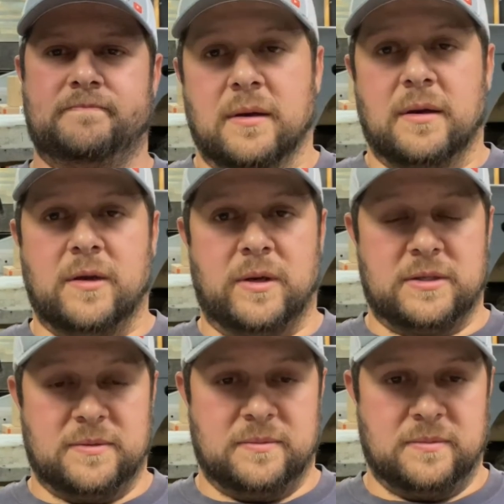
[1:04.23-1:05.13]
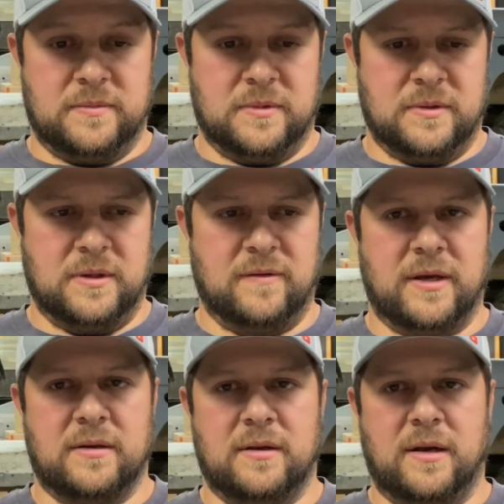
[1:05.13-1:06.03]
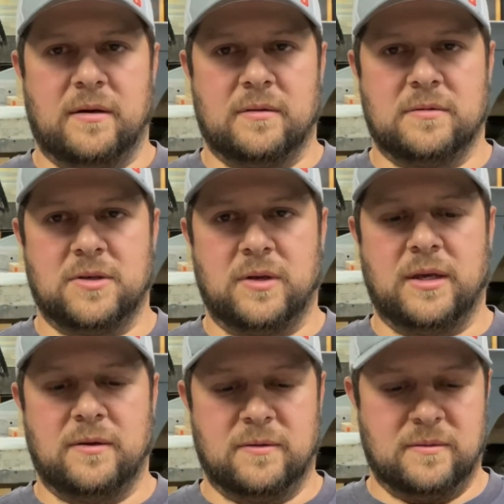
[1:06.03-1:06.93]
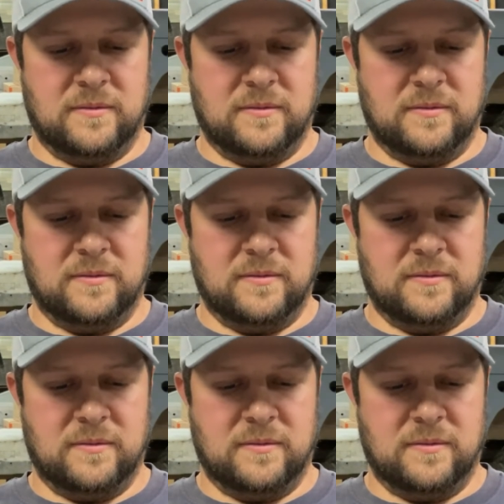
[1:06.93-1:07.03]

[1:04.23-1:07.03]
Anyways, give that a day or so to heal.